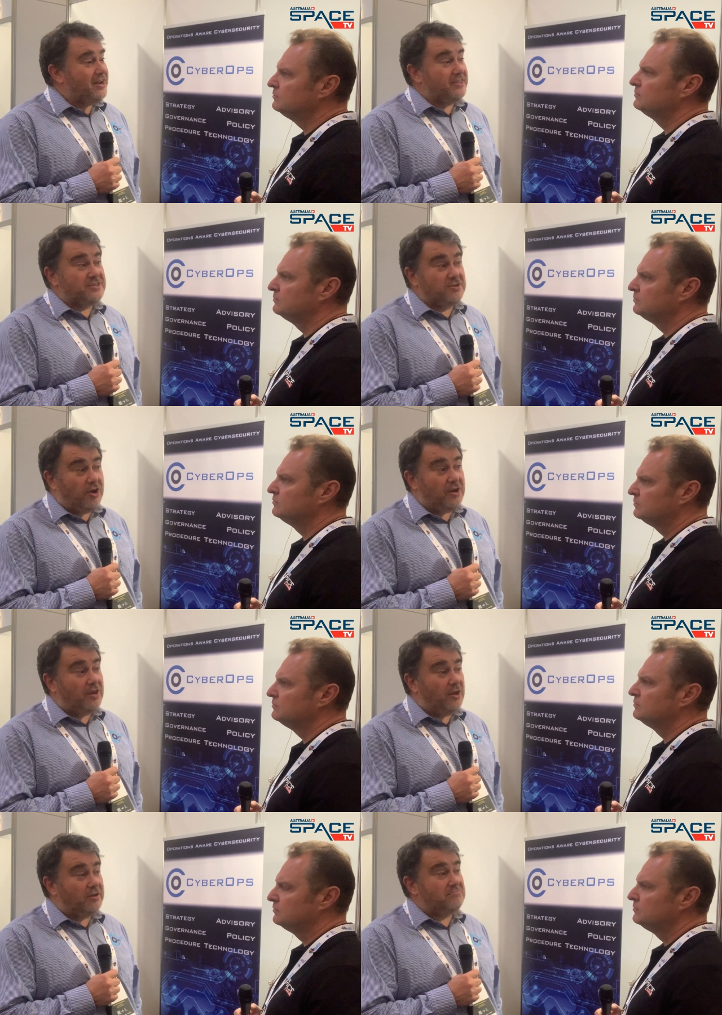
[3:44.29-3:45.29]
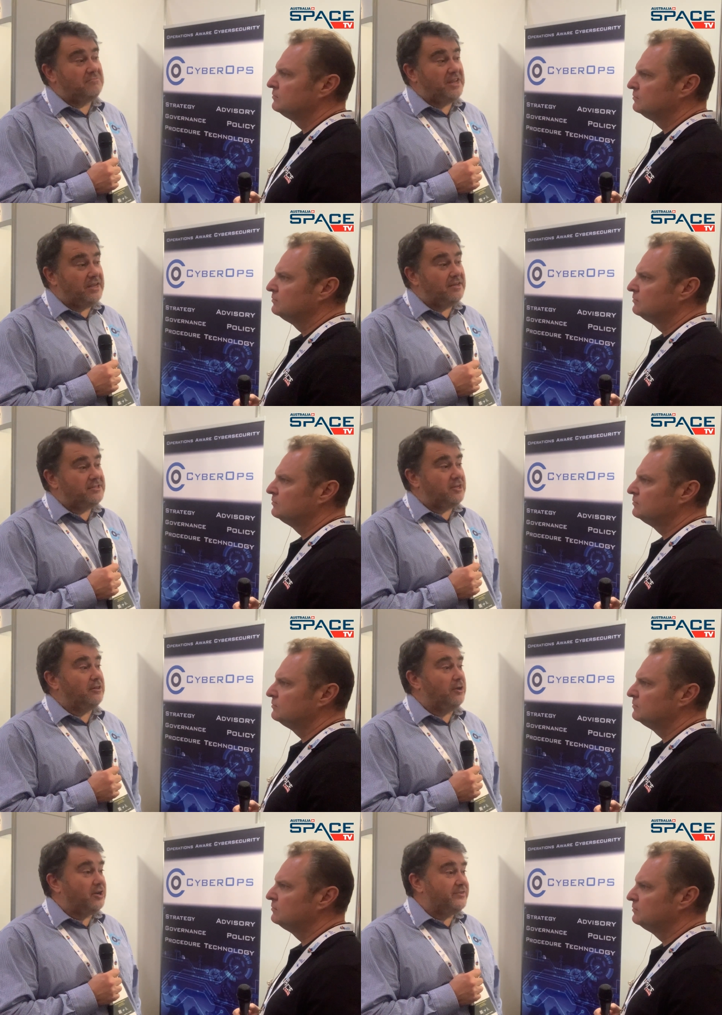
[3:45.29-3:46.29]
Speaker 1: there's not a lot here, so a
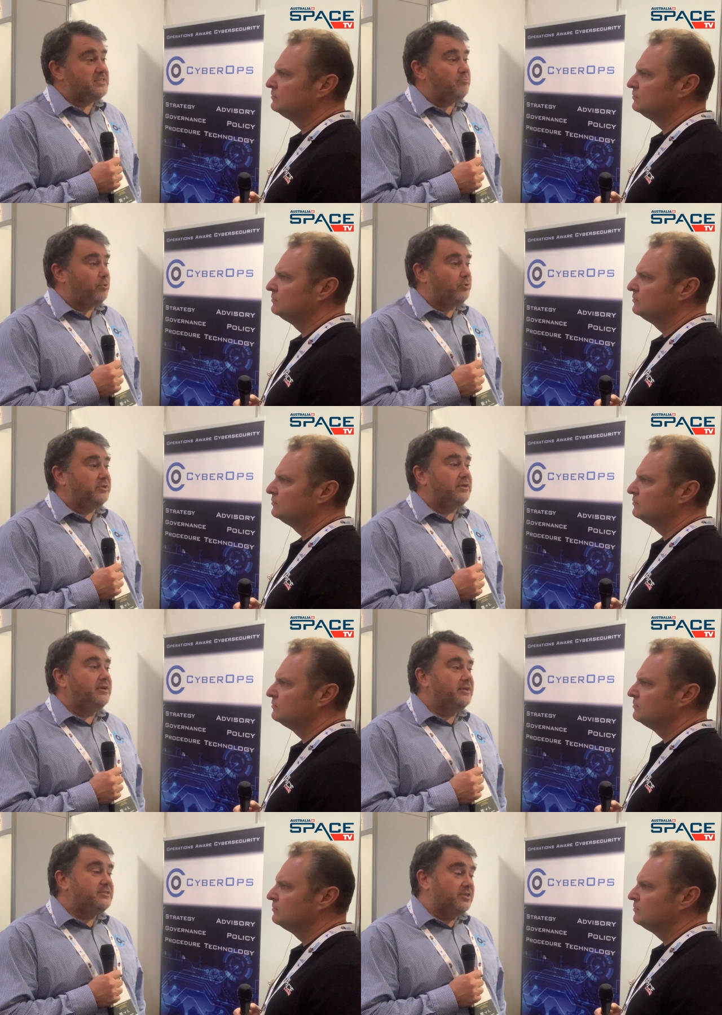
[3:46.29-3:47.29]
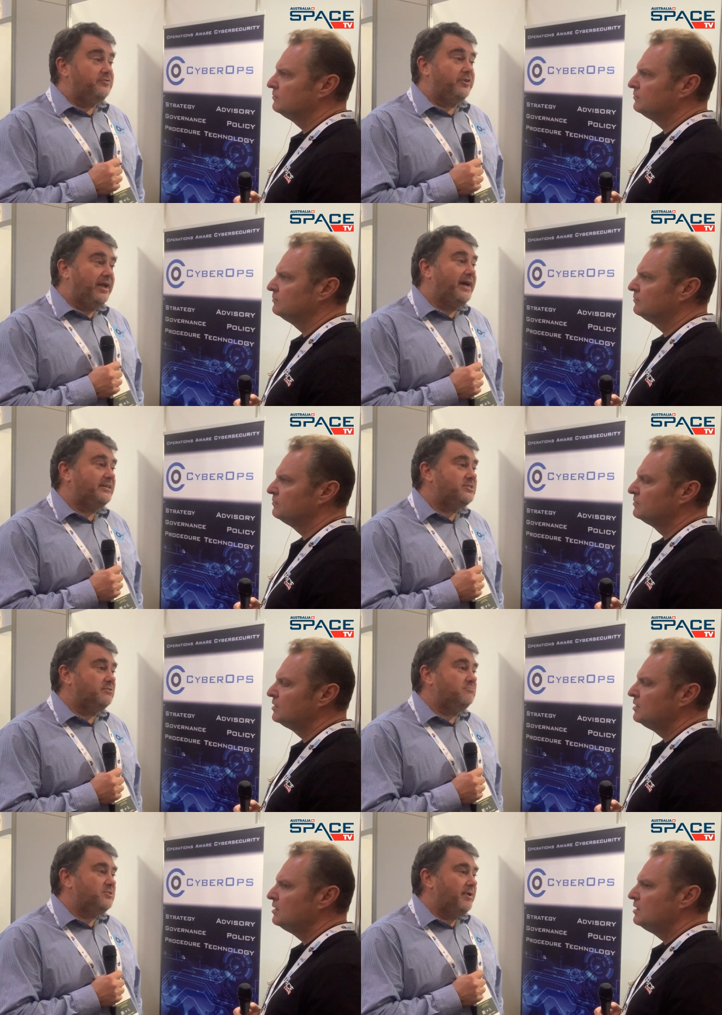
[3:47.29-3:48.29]
lot of it's imported. So it's very hard
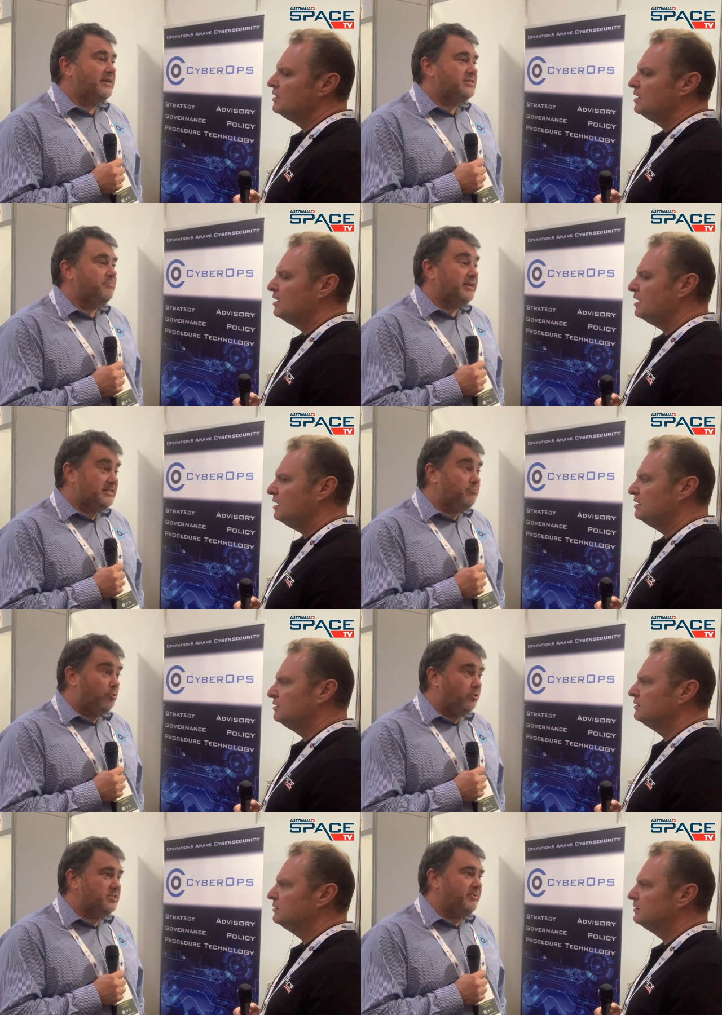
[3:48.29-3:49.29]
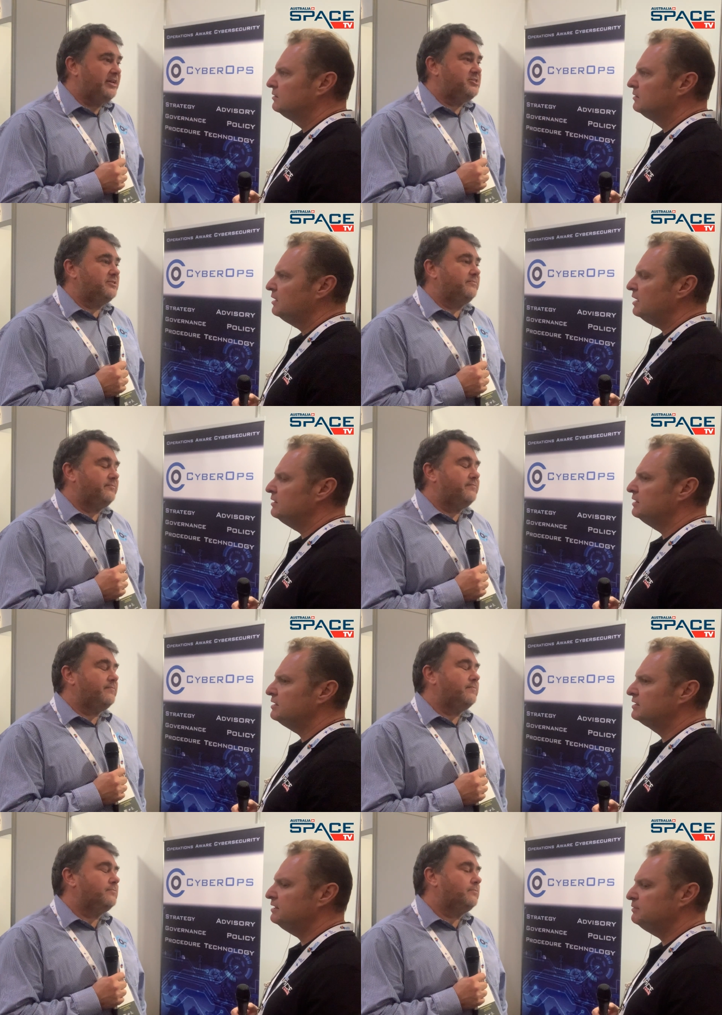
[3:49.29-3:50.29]
to, to manage that, but it's important to manage it. And
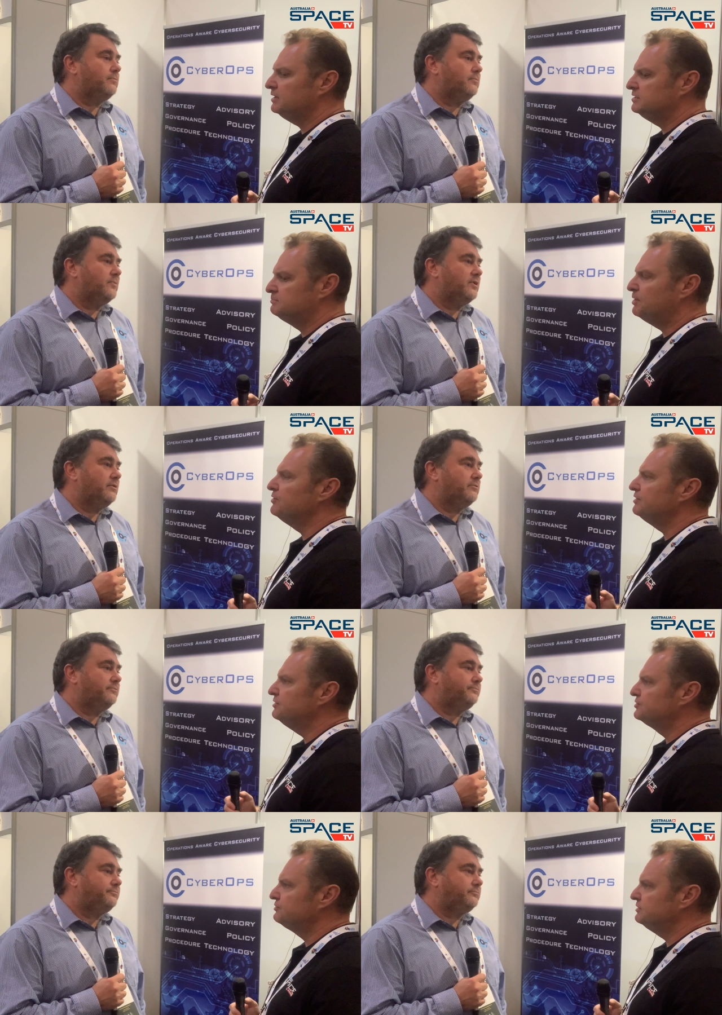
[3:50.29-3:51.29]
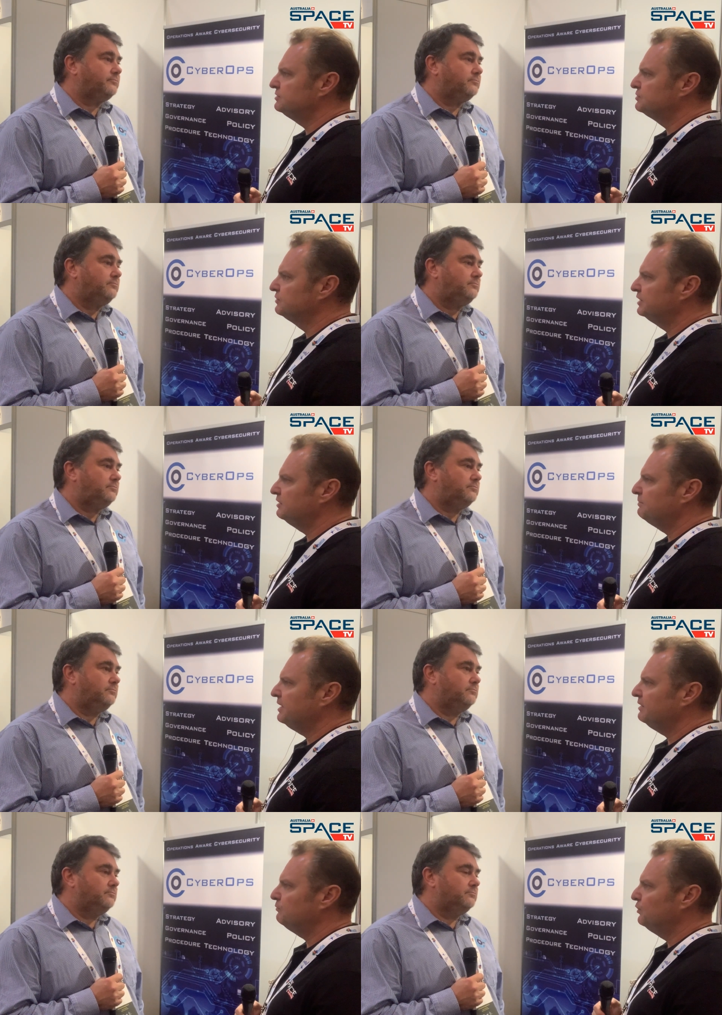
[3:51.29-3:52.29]
another
Speaker 2: key one is both industries are talking
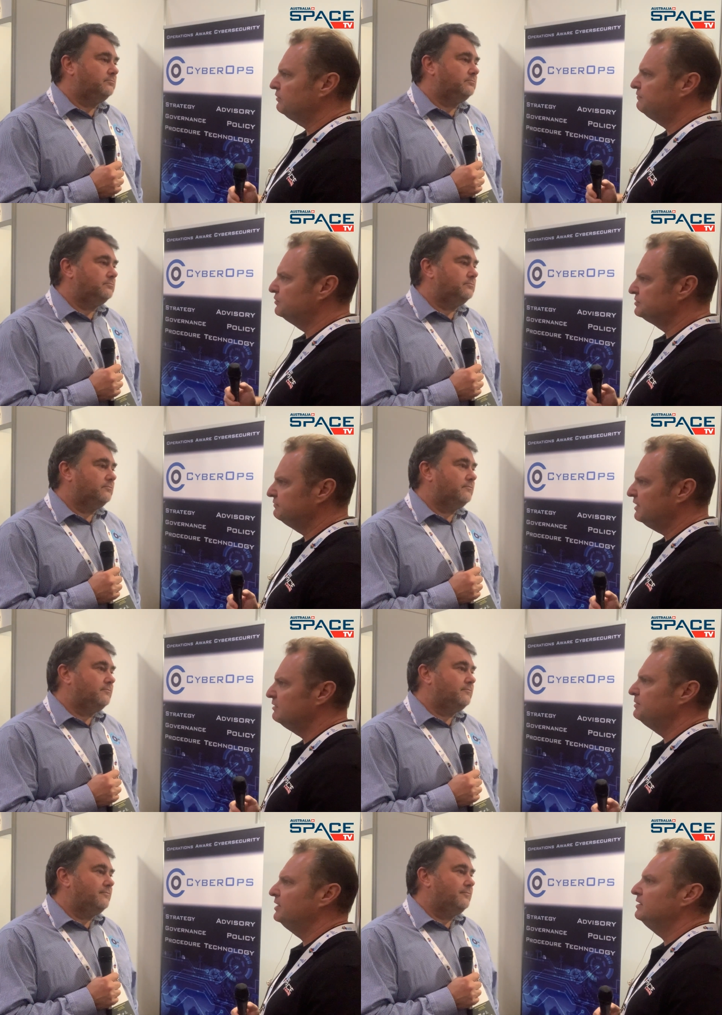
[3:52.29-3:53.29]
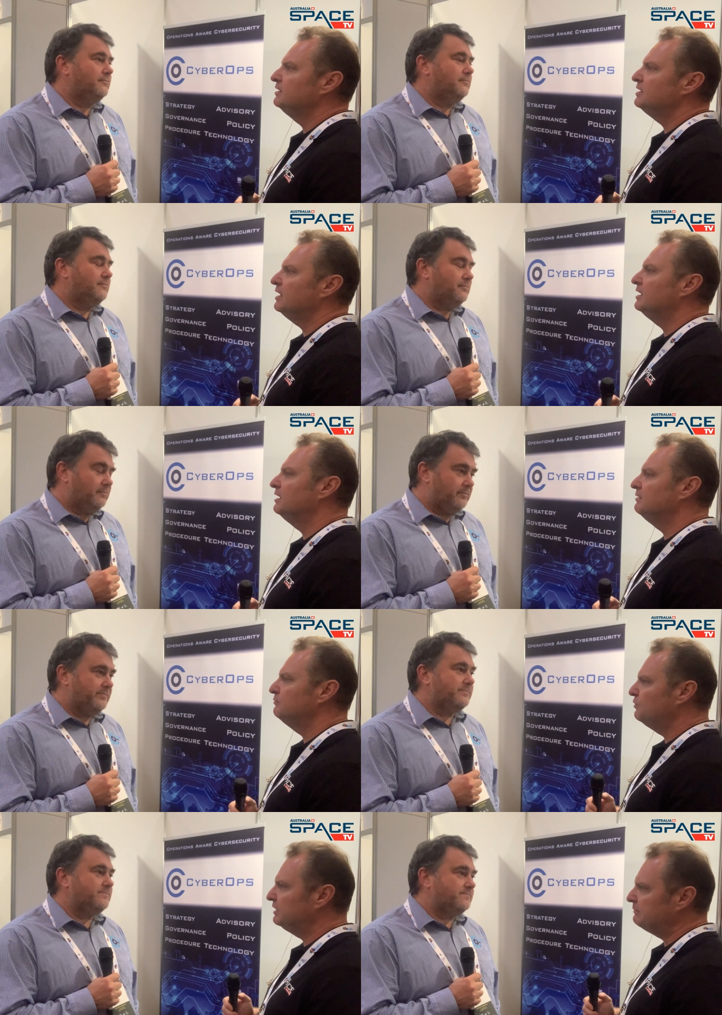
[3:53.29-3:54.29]
about workforce development, uh,
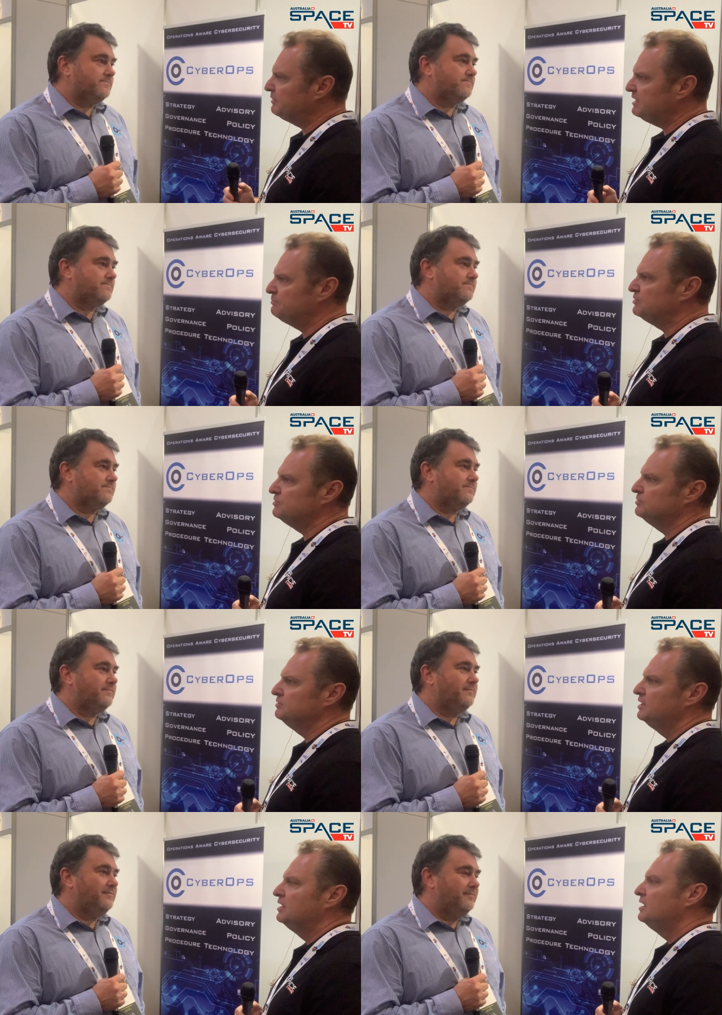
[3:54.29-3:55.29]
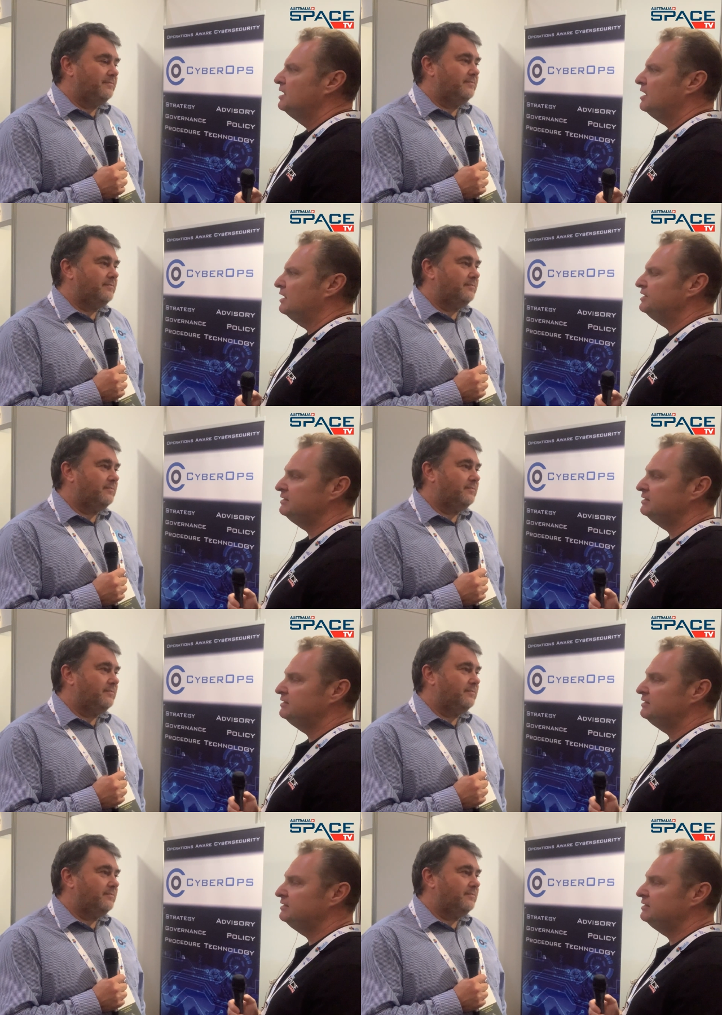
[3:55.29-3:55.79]
wanting people, I think